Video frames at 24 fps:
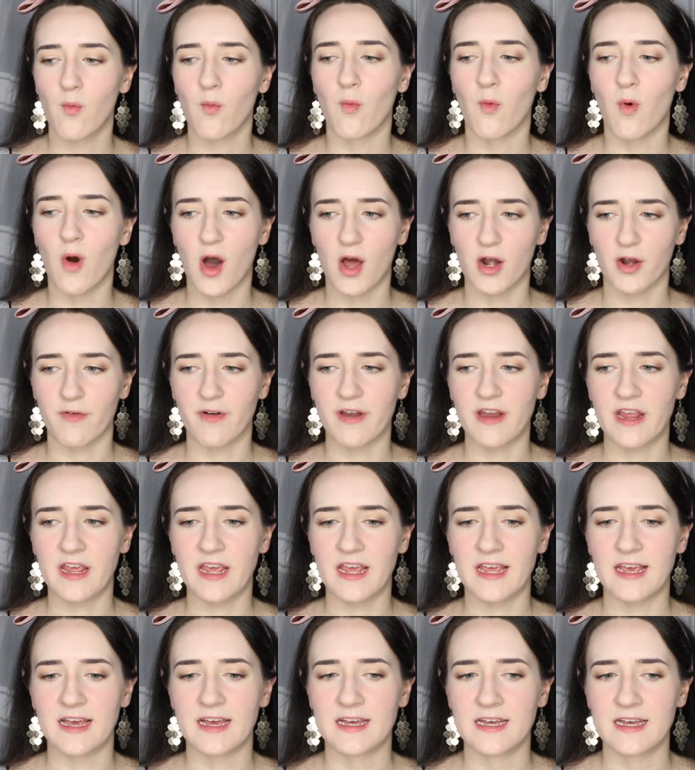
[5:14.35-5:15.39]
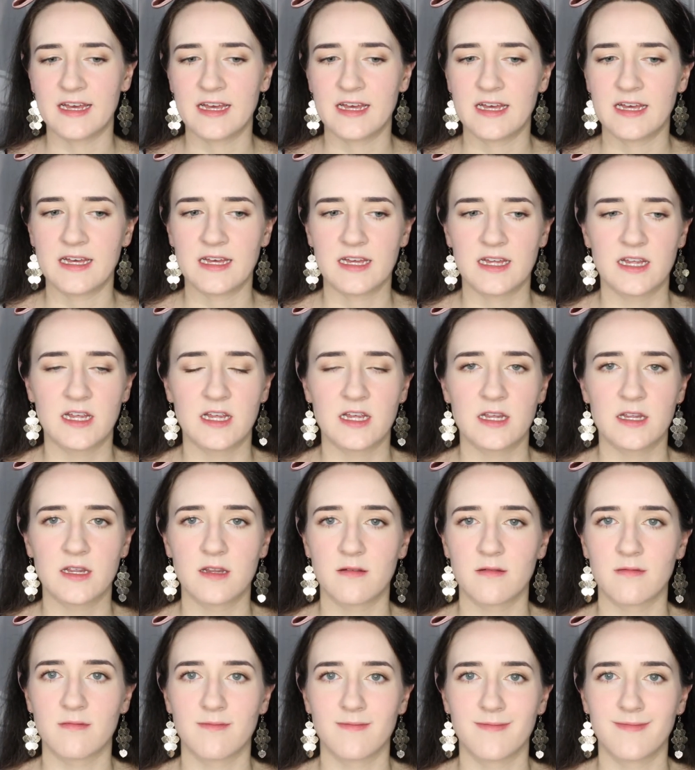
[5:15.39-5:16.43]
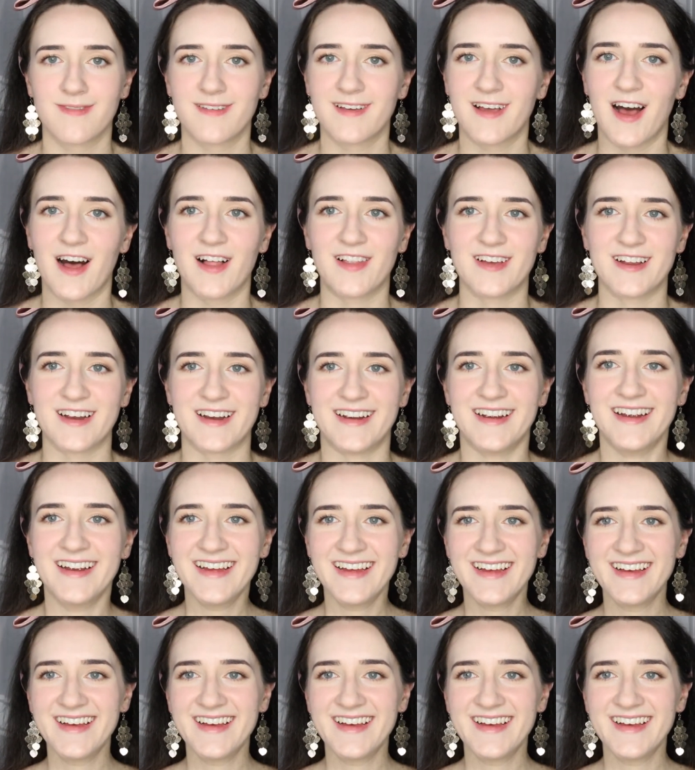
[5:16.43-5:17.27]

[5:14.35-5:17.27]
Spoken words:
watery color.